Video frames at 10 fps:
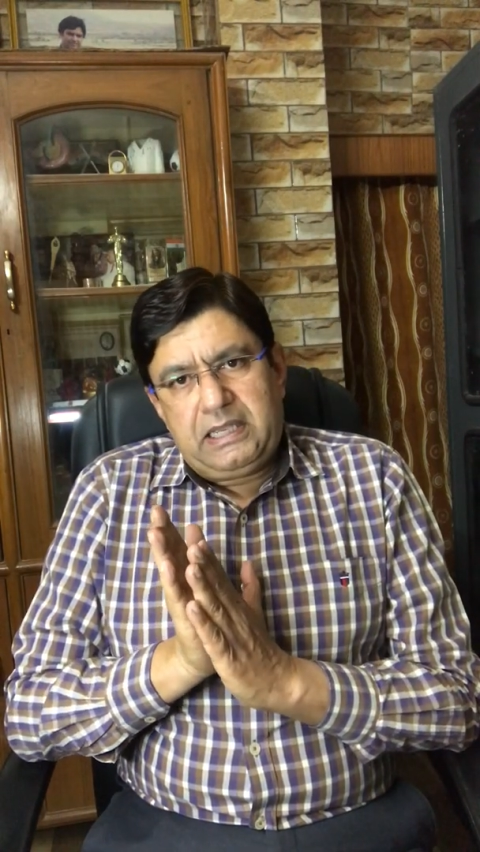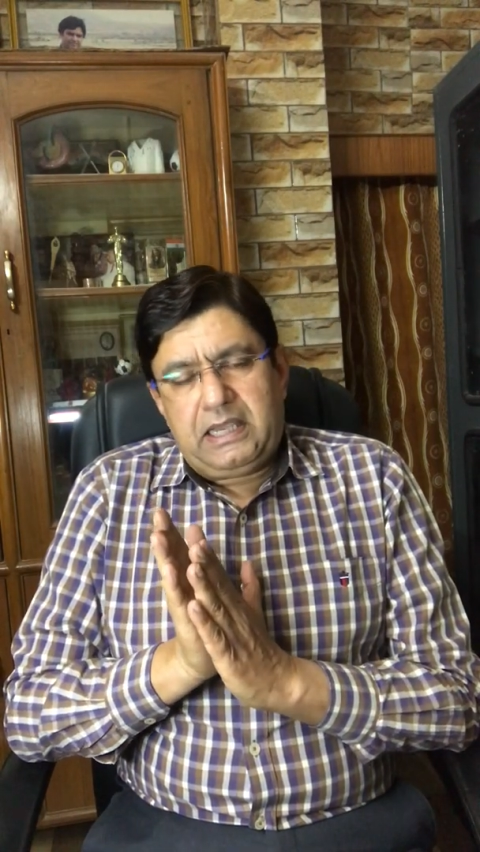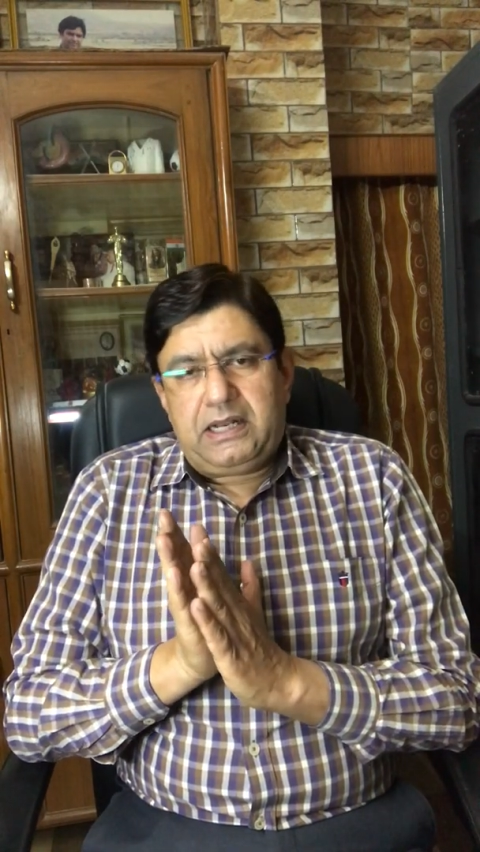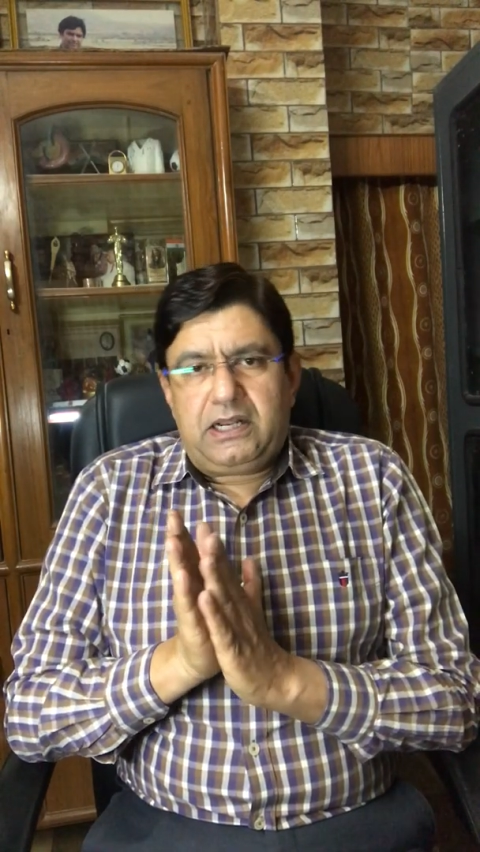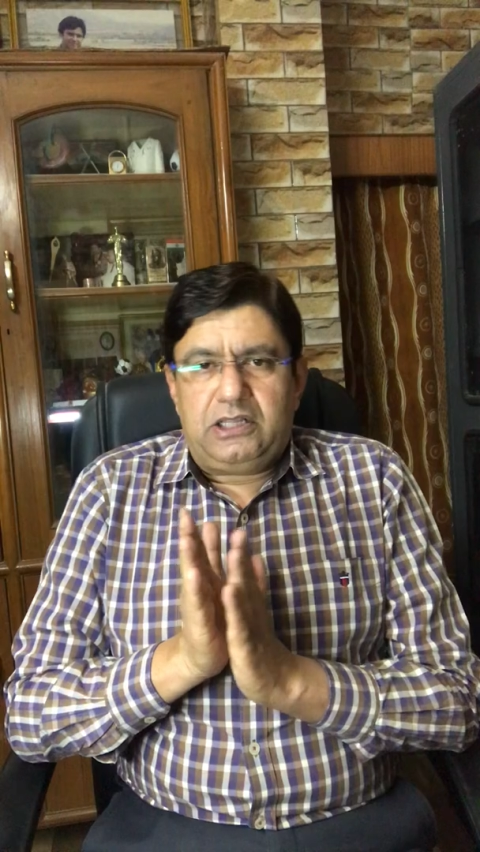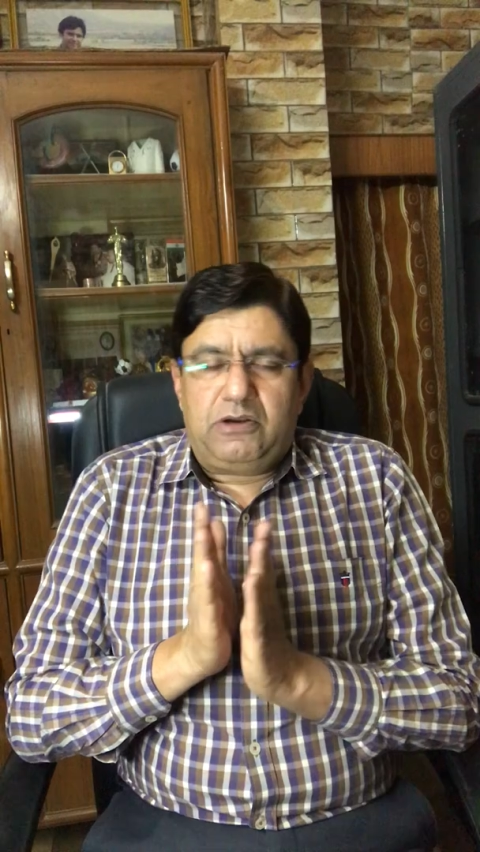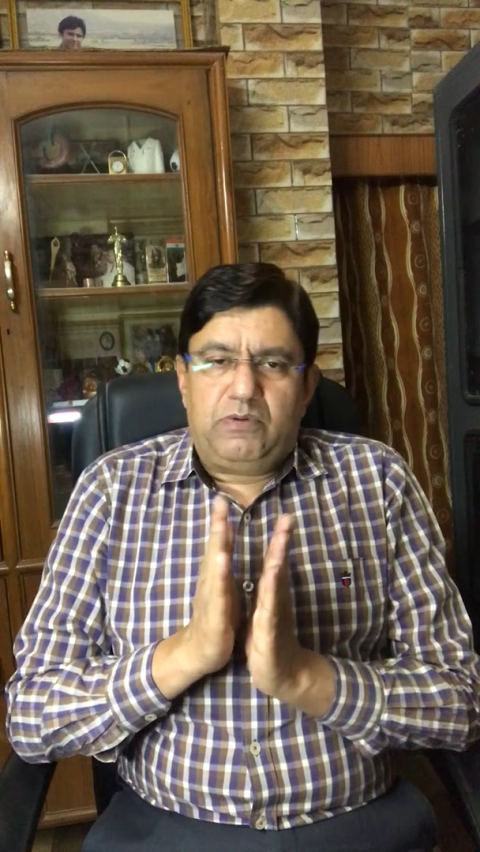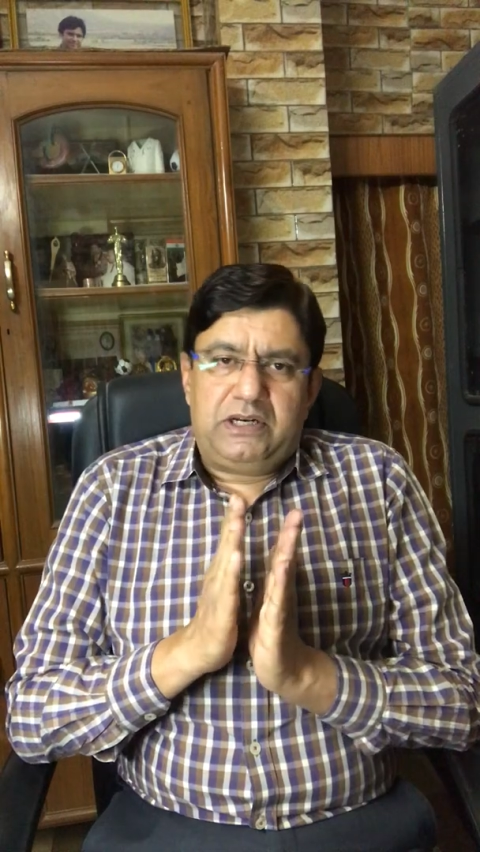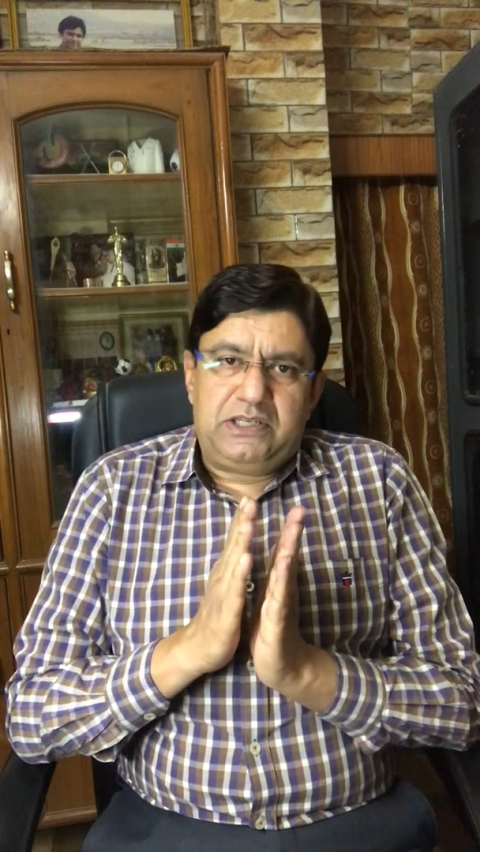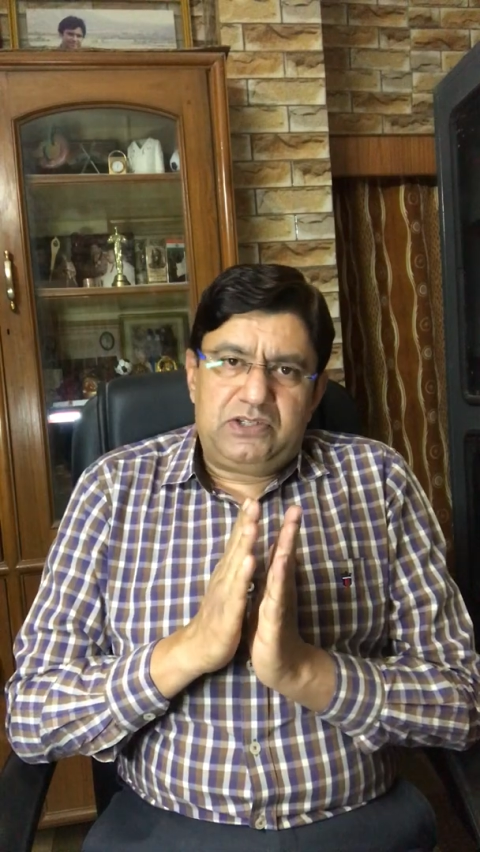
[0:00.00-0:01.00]
and other
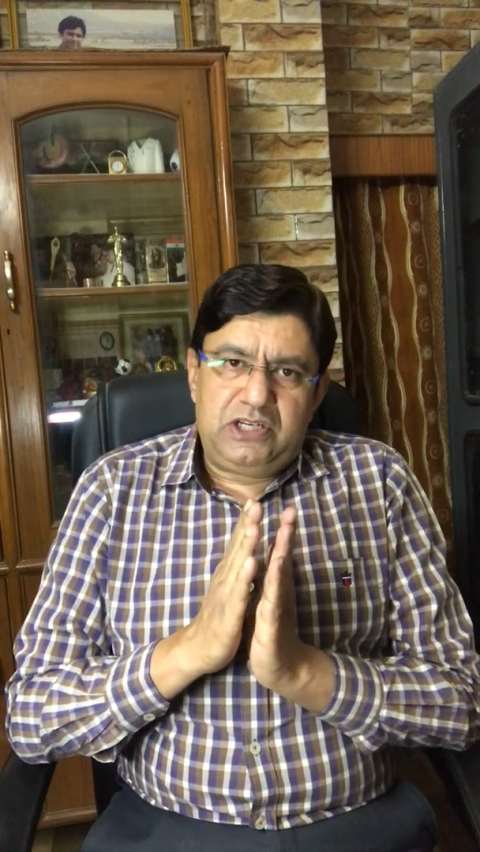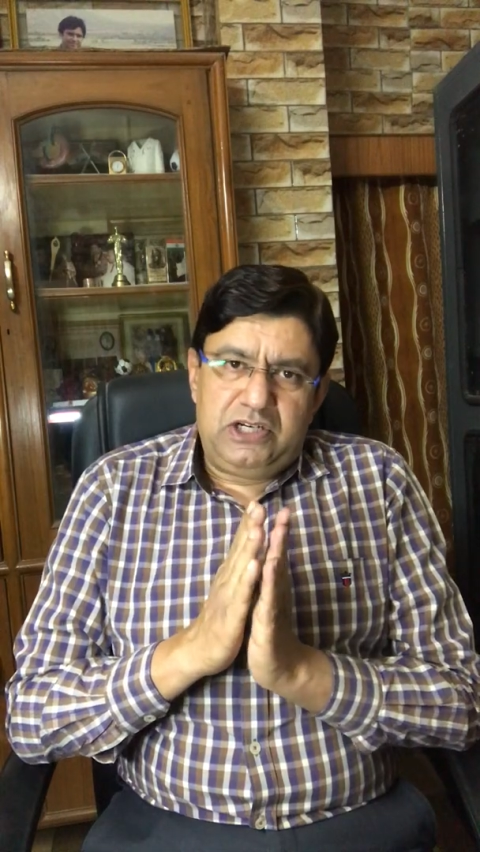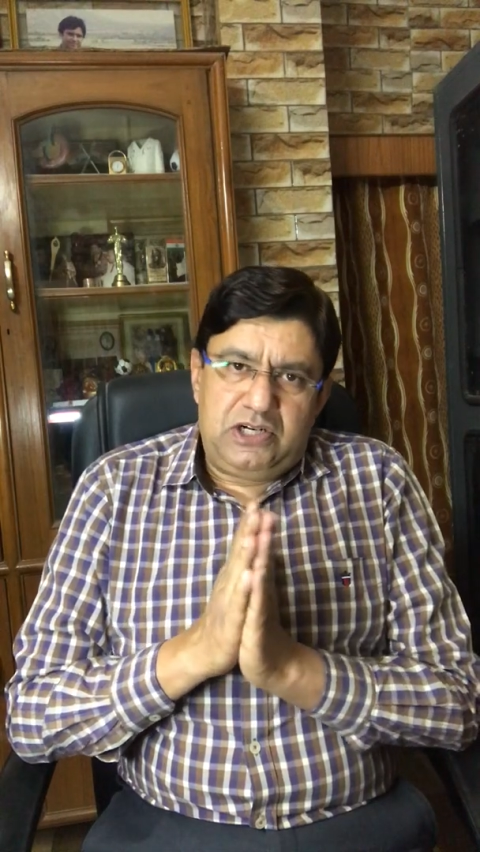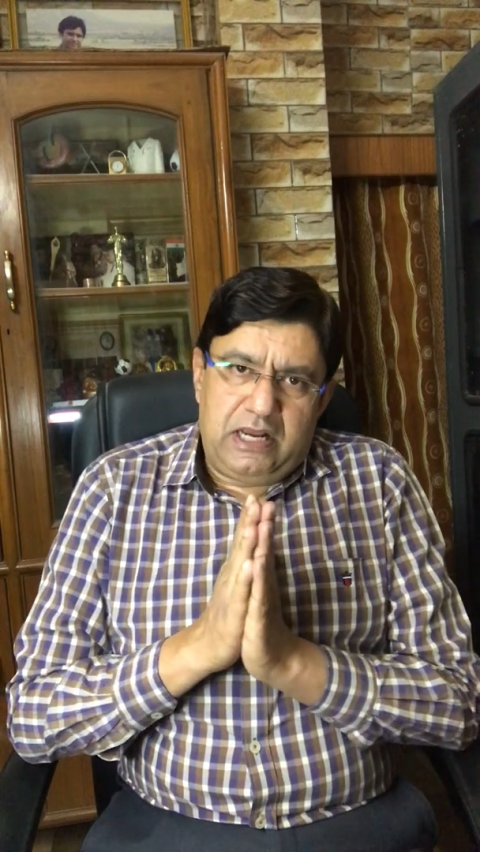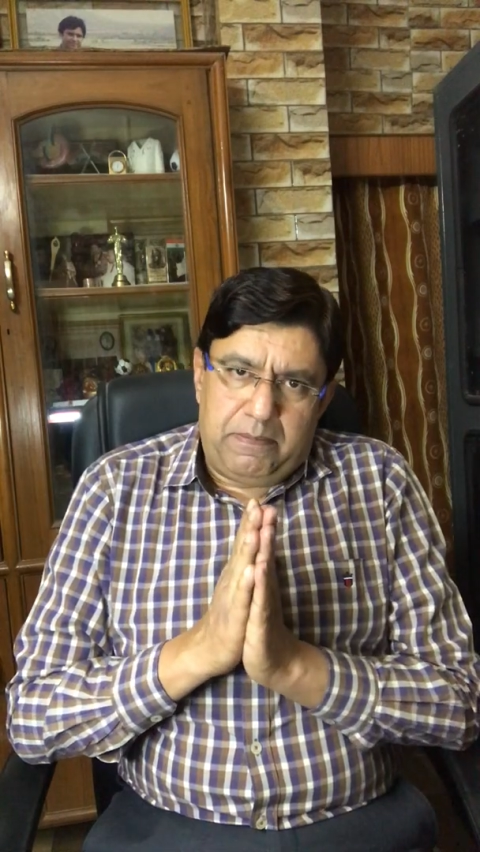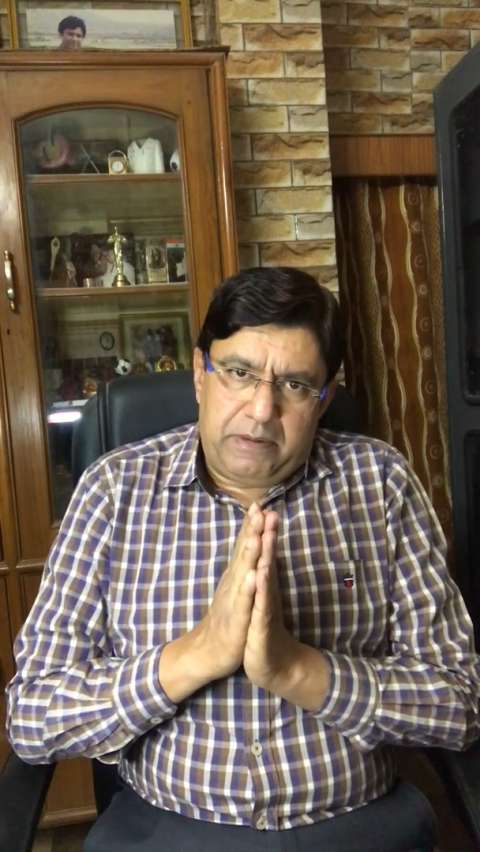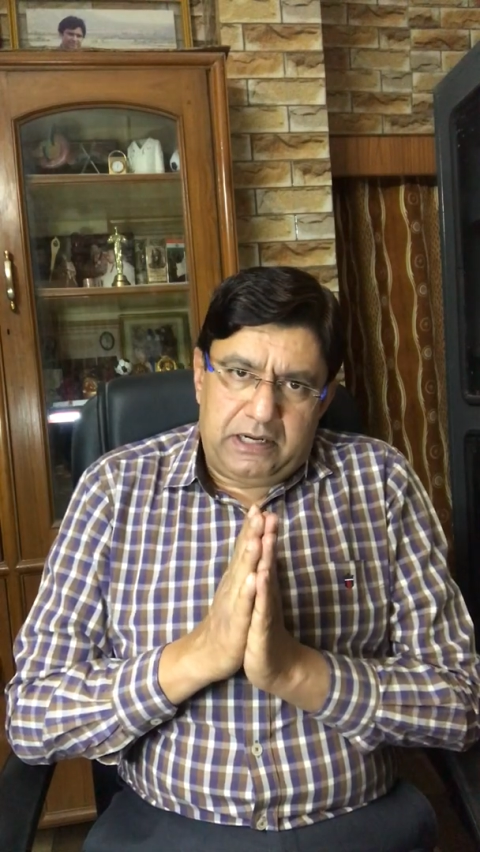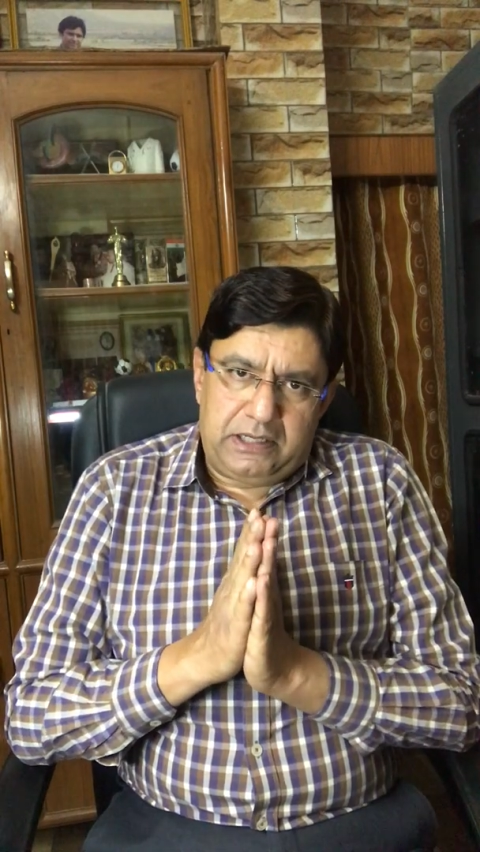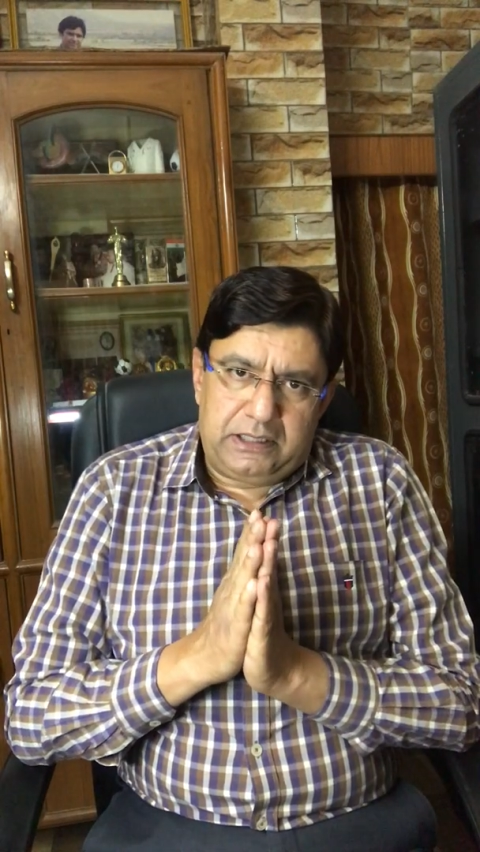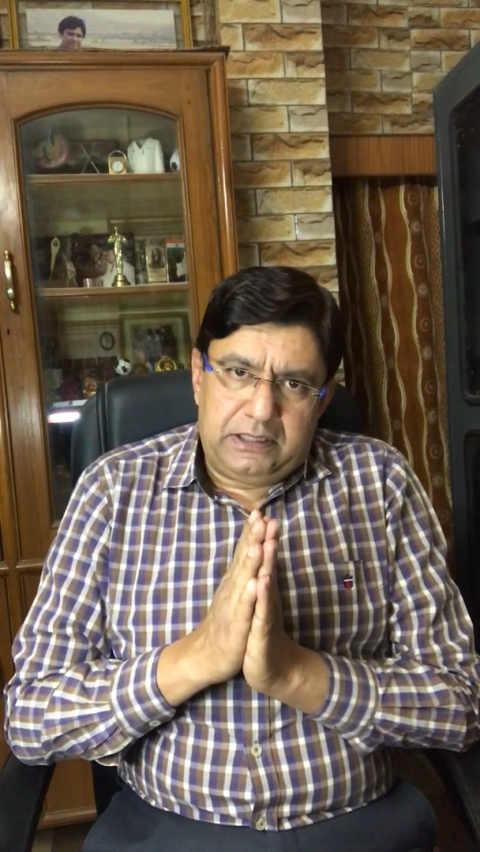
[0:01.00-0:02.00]
one is
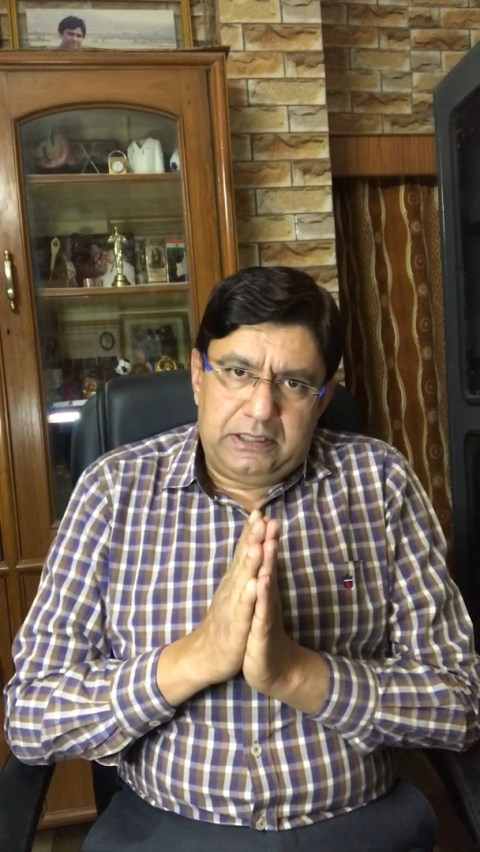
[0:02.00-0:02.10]
intrahepatic.